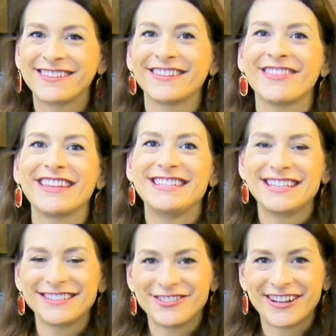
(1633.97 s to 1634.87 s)
us on The
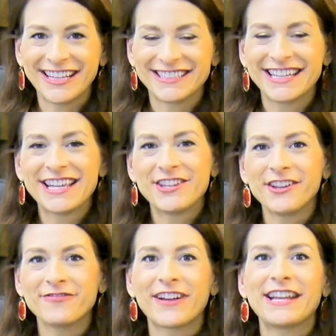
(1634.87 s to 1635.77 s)
District. You
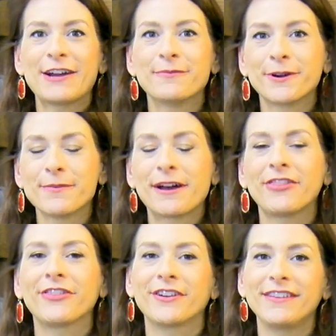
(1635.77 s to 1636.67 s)
can find out more
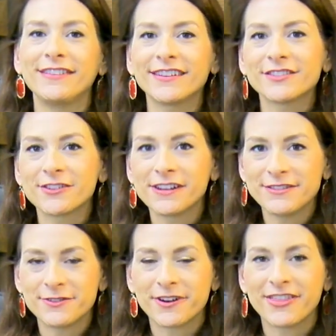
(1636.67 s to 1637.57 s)
about 36
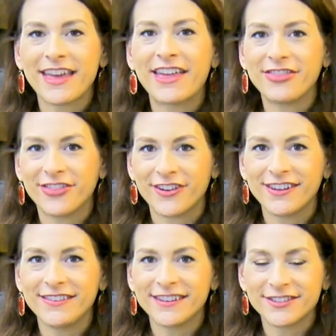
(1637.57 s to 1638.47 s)
Degrees North at
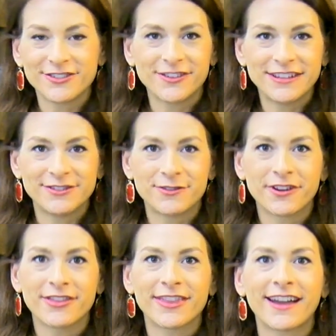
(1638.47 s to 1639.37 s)

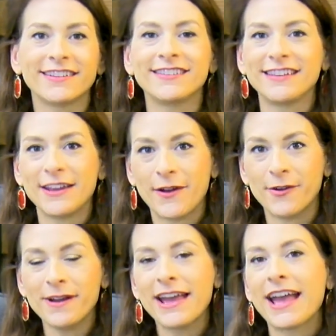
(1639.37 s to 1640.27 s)
36degreesnorth.co,